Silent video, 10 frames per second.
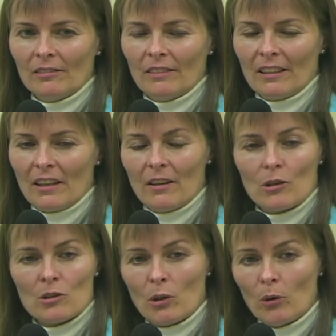And then
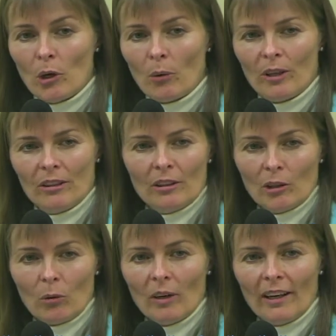there's no knowing, you
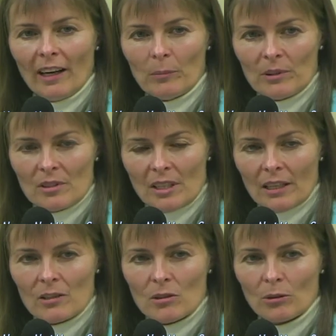know, what happens
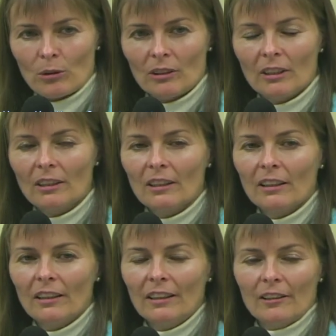next or
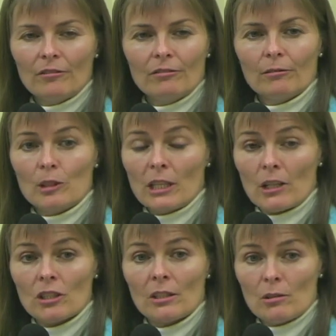if
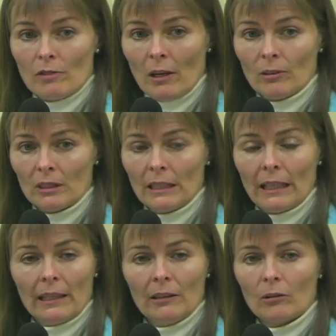rejection is felt
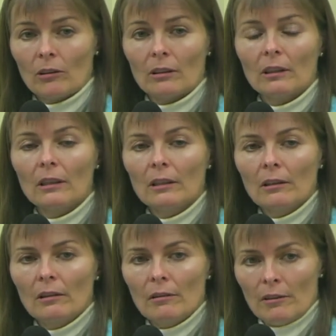again or
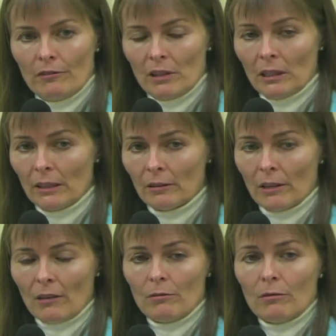the feeling
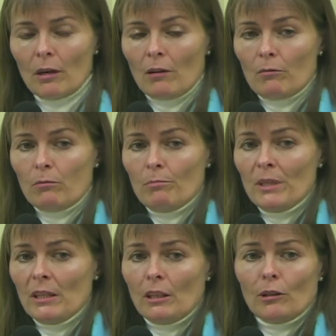of
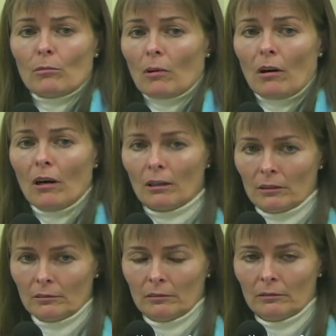being wrong,
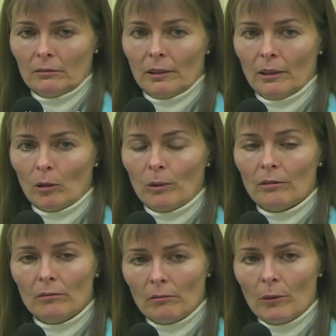you know, but
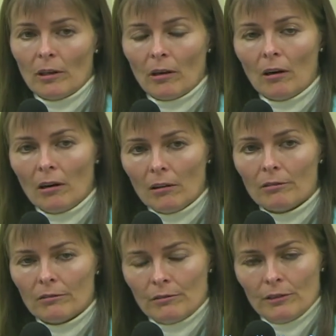we all
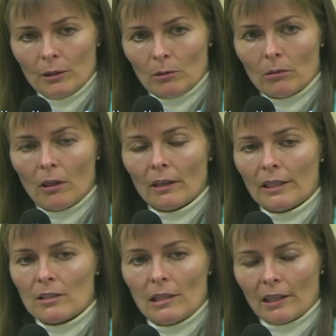feel wrong.
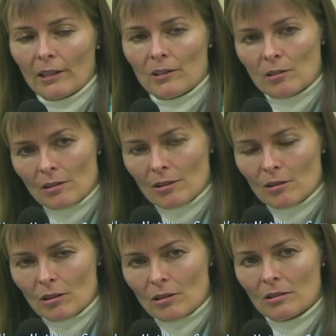It's like it's
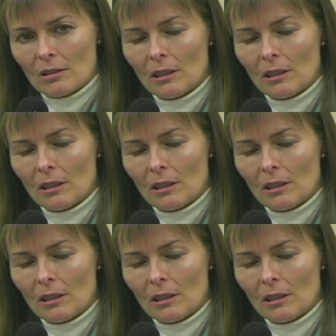just